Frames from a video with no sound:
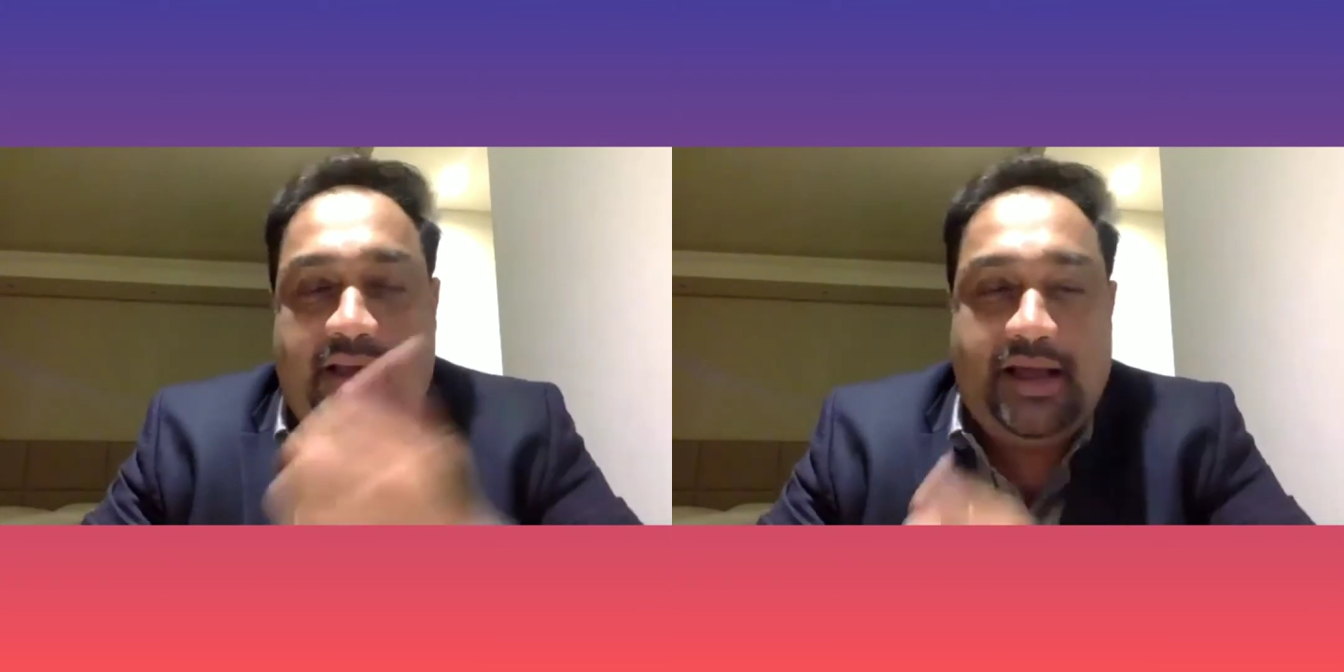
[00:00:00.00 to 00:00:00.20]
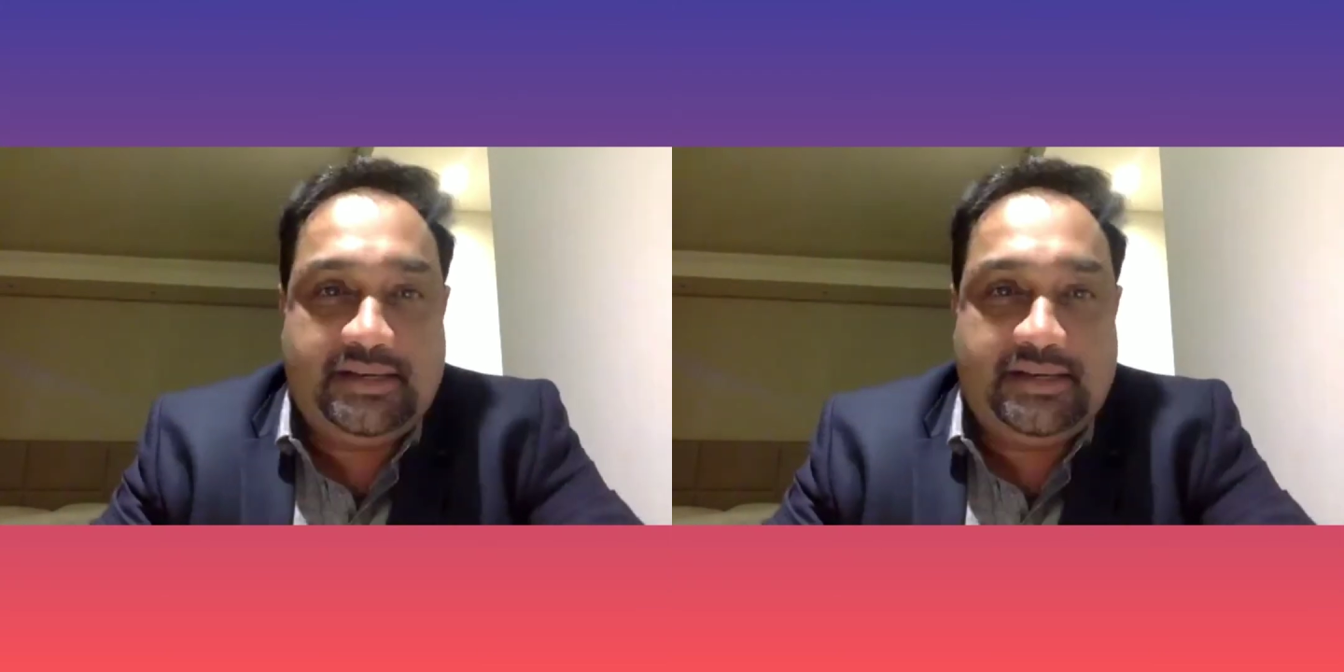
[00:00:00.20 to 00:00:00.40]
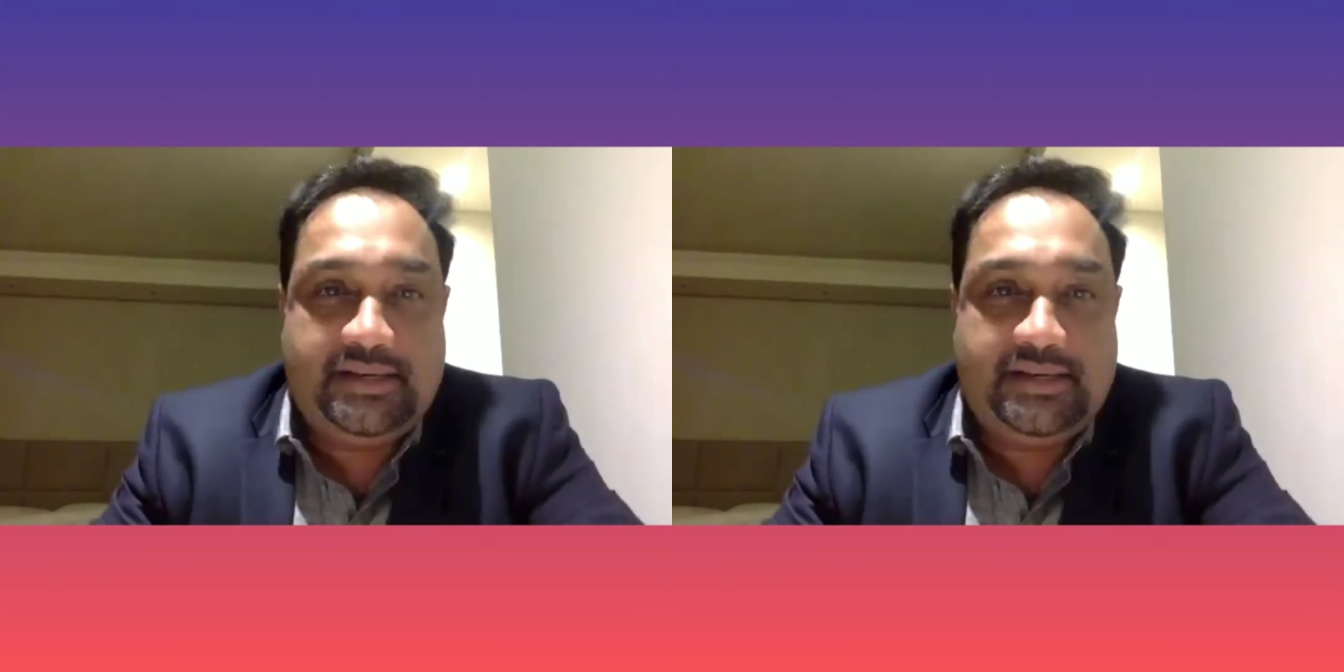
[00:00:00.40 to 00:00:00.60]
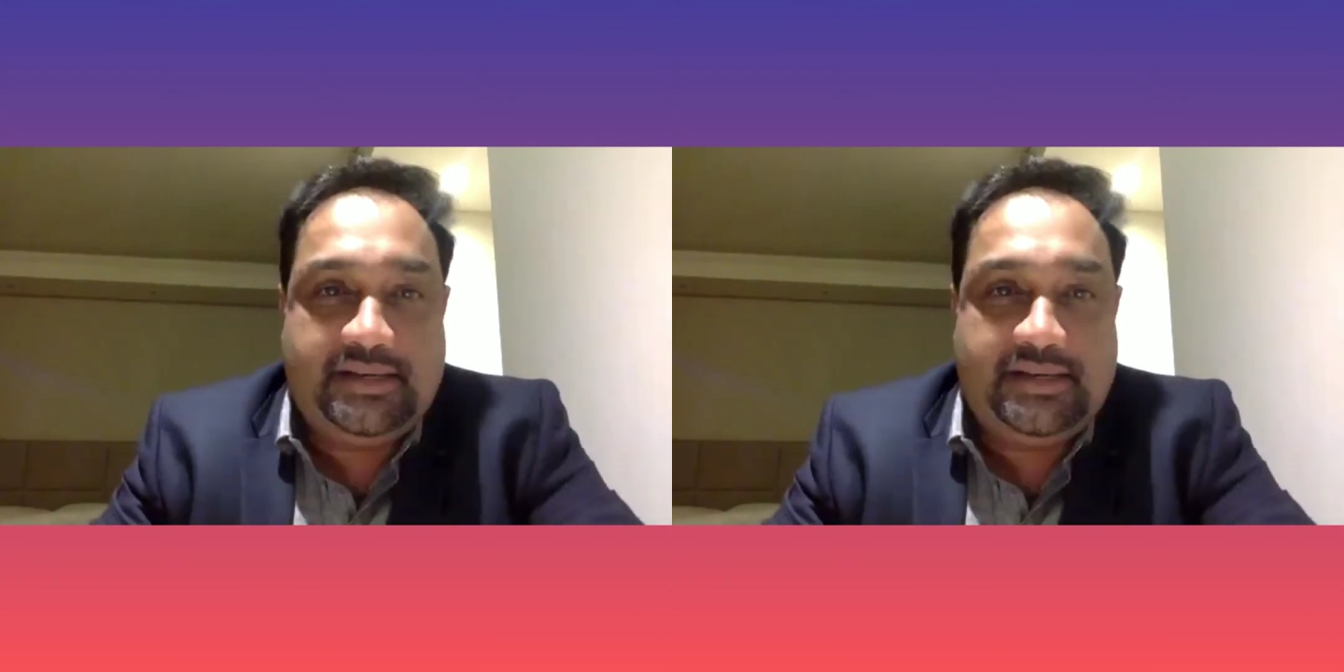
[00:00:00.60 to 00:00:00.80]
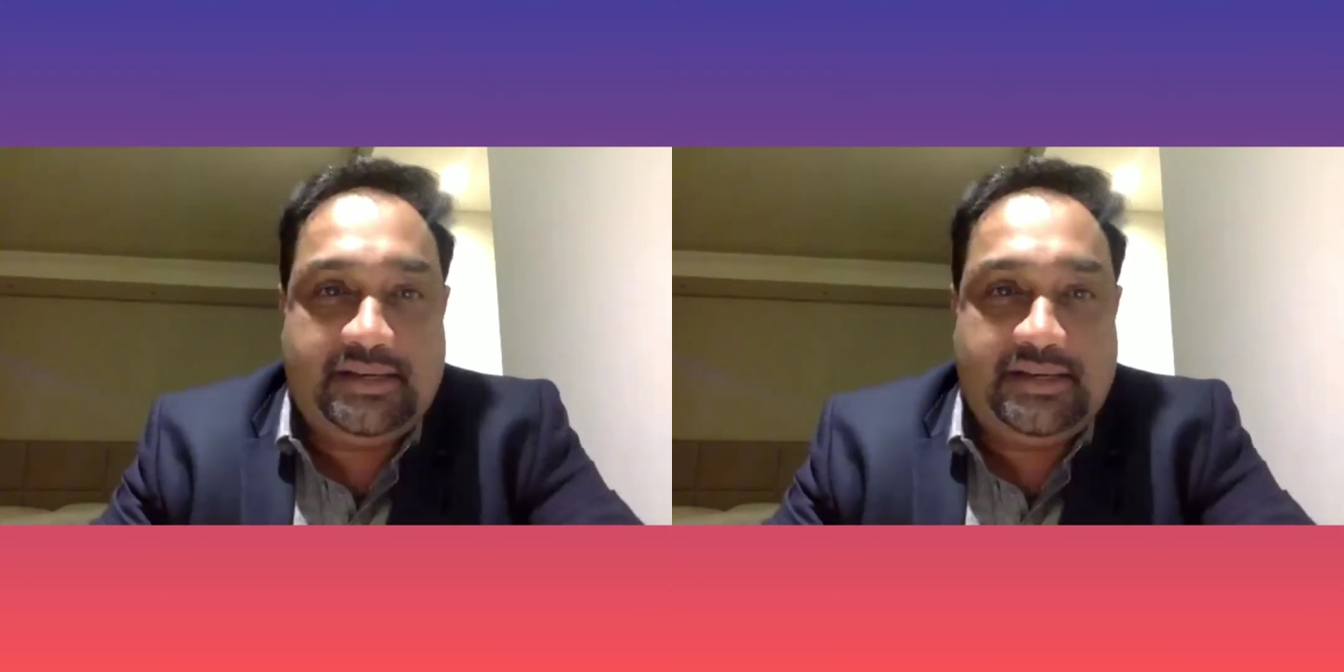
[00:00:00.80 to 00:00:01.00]
and
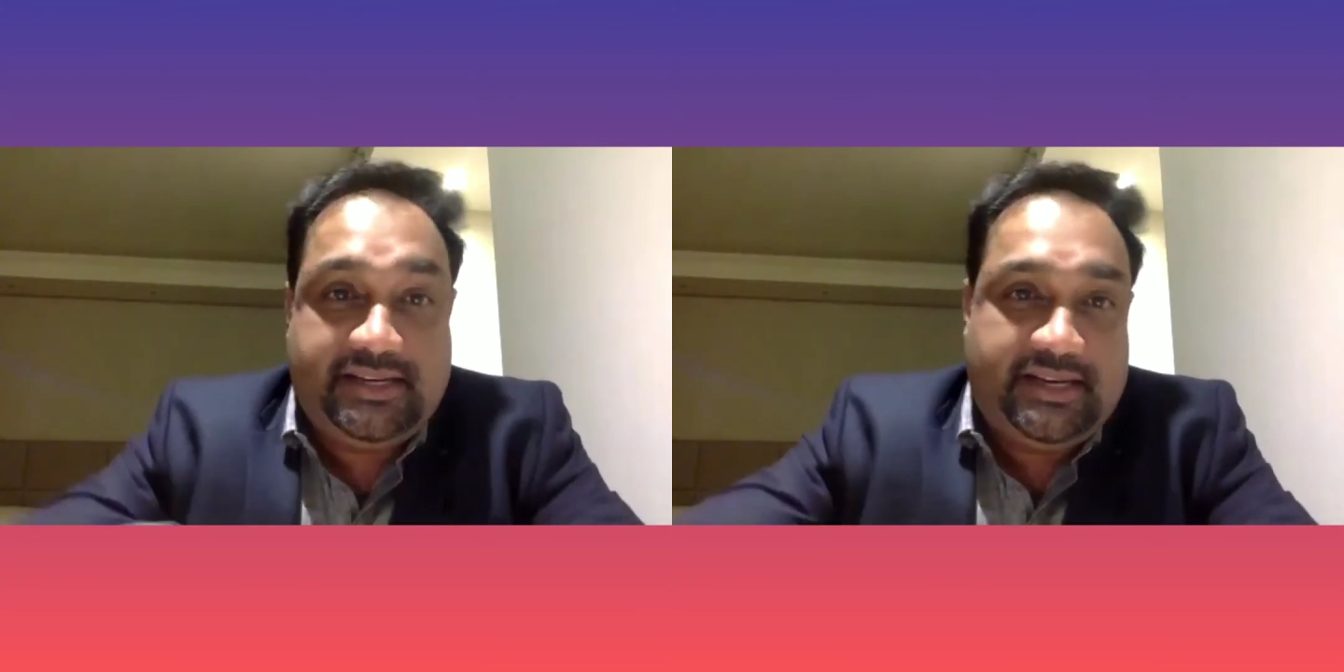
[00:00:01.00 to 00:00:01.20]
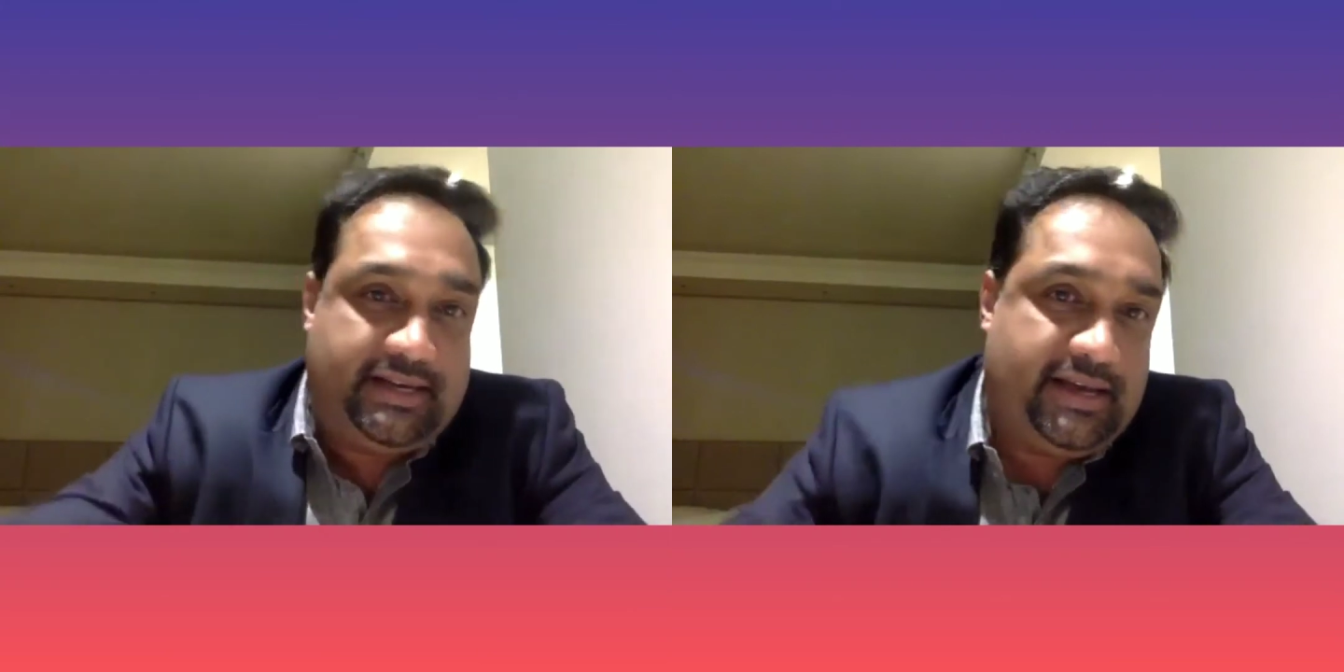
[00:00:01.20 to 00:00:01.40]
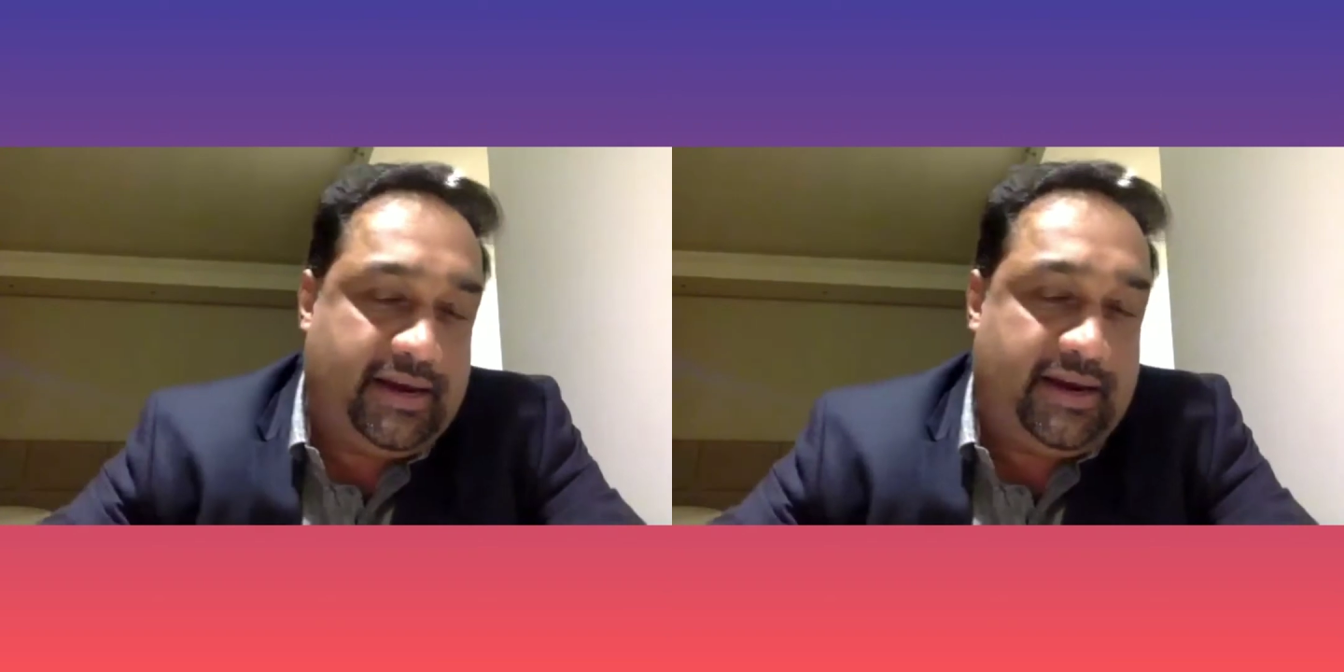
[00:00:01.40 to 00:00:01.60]
sitting in